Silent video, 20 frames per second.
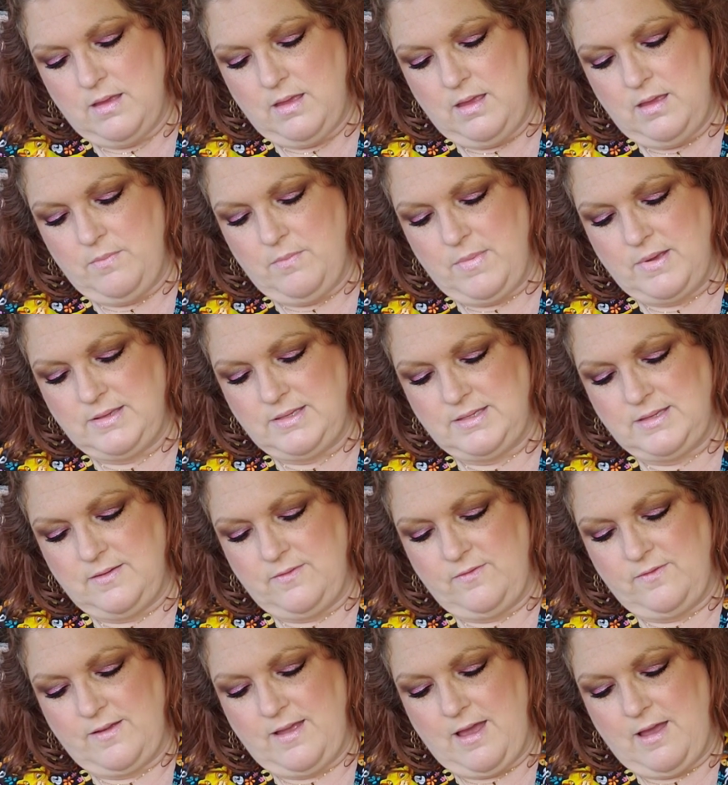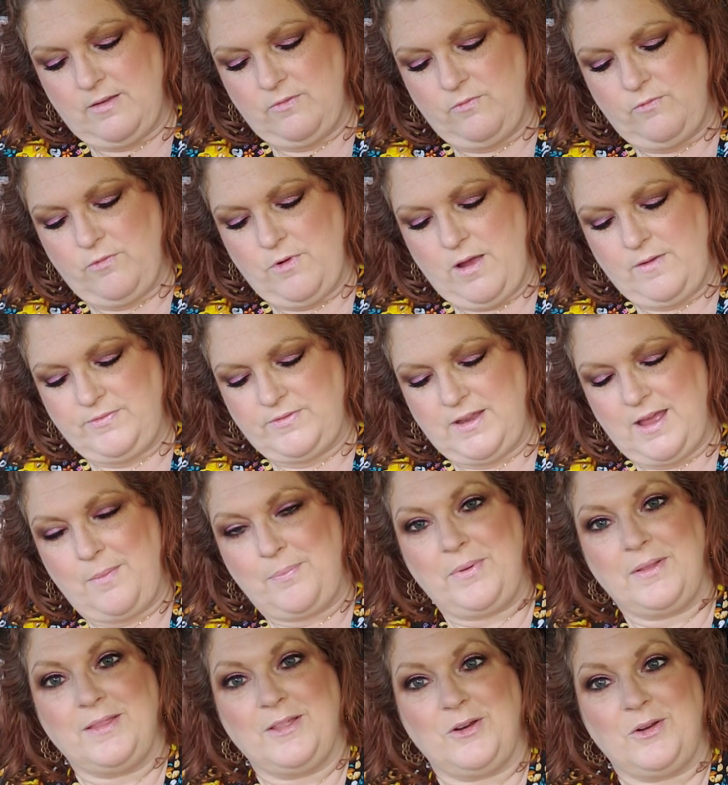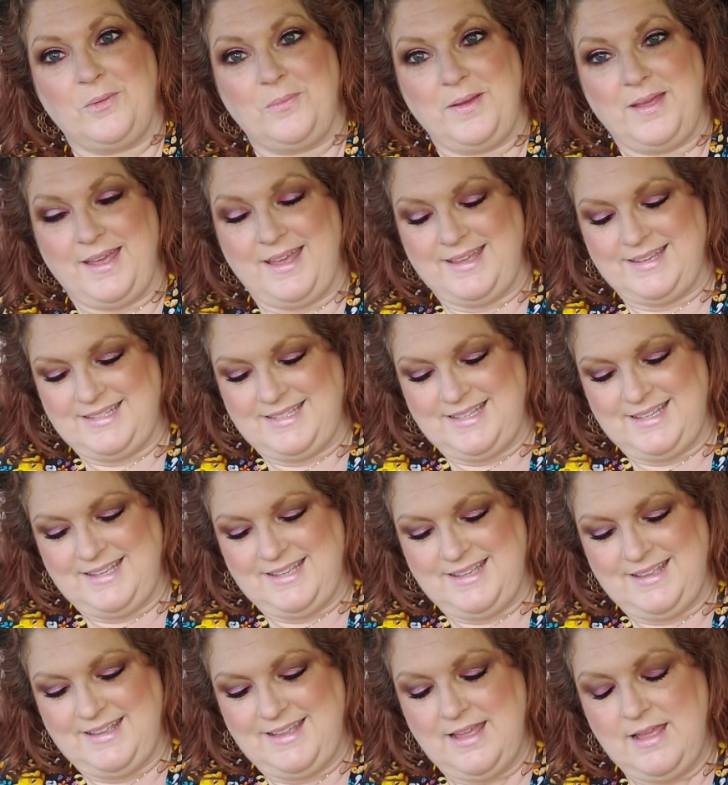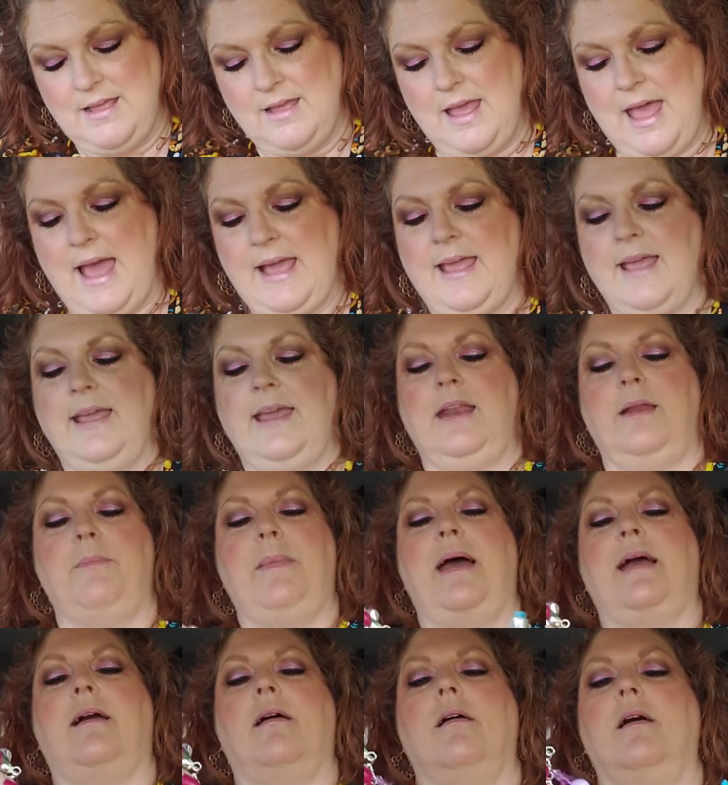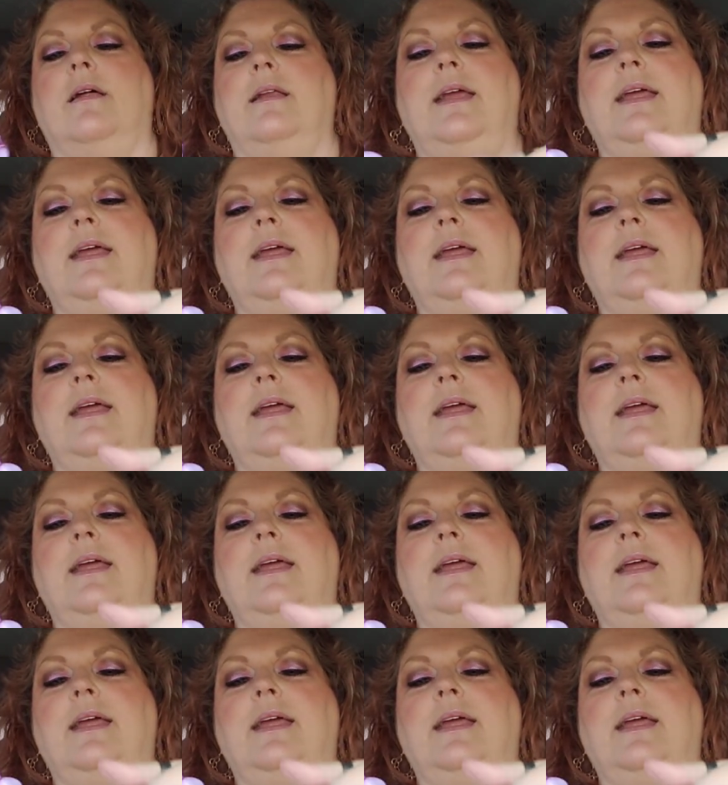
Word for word: It must have got roughed up a little bit. I can get it back on.